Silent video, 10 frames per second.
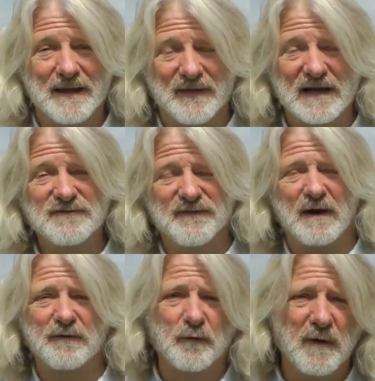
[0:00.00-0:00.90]
That's
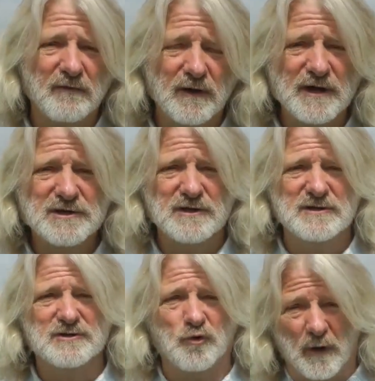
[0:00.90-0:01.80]
found in
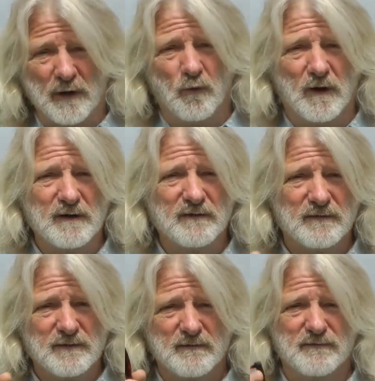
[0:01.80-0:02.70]
Revelations
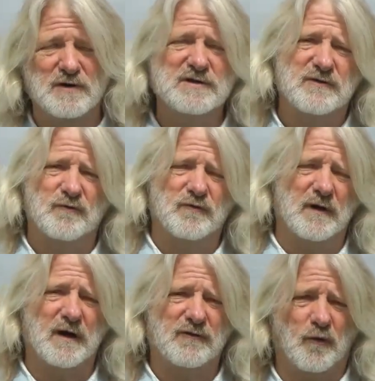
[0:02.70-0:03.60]
21, verse
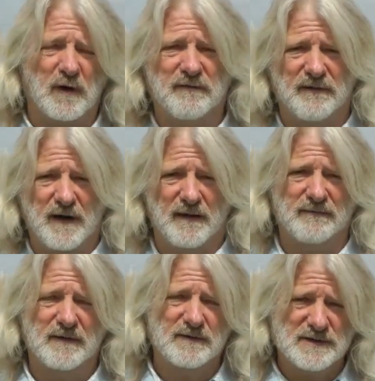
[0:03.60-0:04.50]
uh, 25.
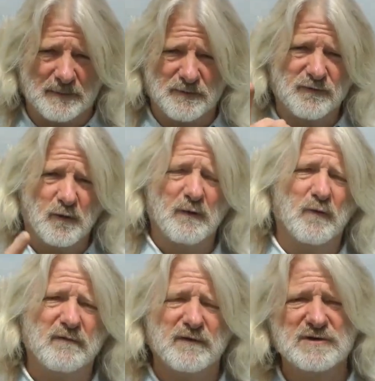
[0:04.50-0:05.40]
Chapter
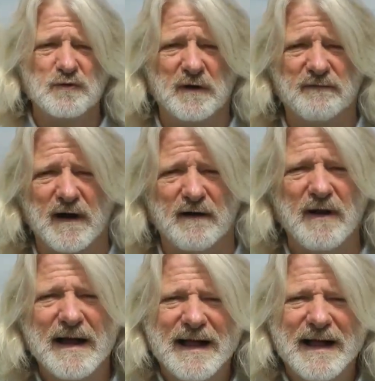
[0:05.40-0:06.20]
21, verse 25.